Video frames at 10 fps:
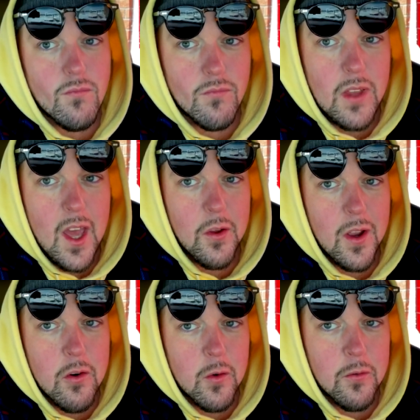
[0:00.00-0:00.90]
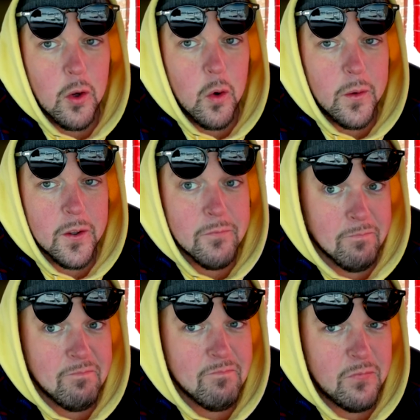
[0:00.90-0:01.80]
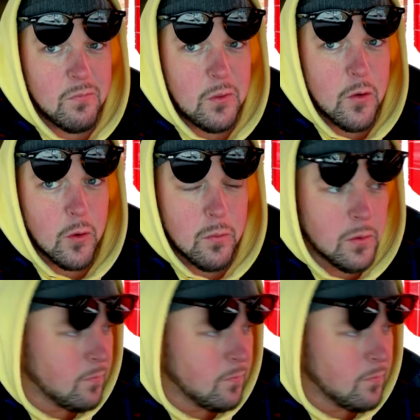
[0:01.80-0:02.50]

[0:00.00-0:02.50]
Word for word: Yeah, they're having a rough go in there. Confirmed.